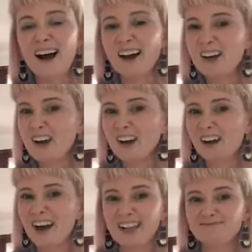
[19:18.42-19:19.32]
I know,
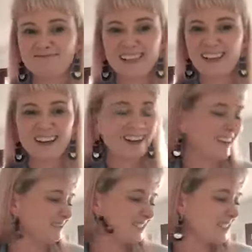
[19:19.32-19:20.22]

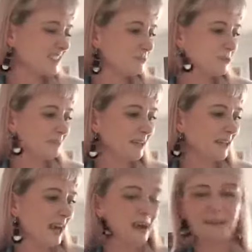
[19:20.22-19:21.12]
she just wouldn't pick it
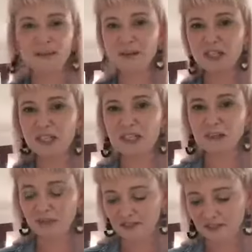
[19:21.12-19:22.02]
up. Anyway, she ended
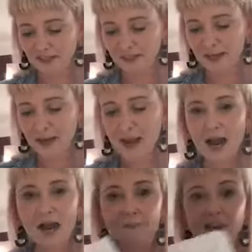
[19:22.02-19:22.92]
up loving it.
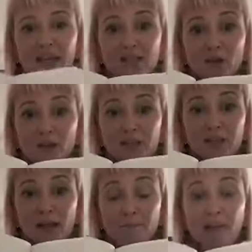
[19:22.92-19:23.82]
It's got
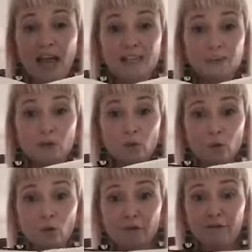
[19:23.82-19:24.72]
some, as with
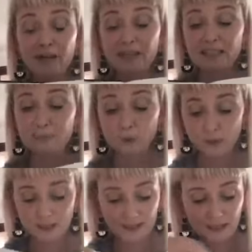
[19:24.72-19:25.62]
all good fantasy
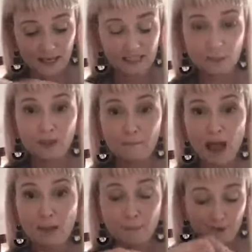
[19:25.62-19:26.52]
books, it starts with a
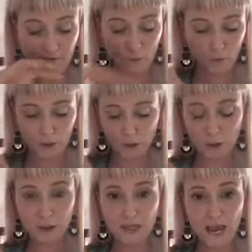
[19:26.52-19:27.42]
map of the
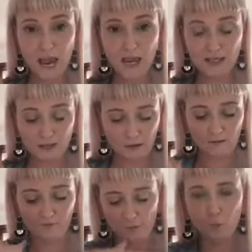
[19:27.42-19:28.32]
world and
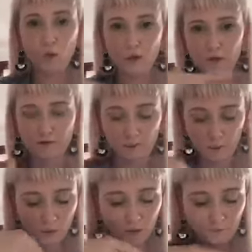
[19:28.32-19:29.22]
of the world of the
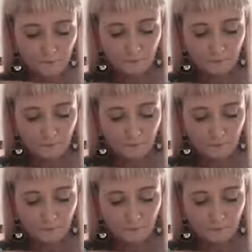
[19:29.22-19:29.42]
book,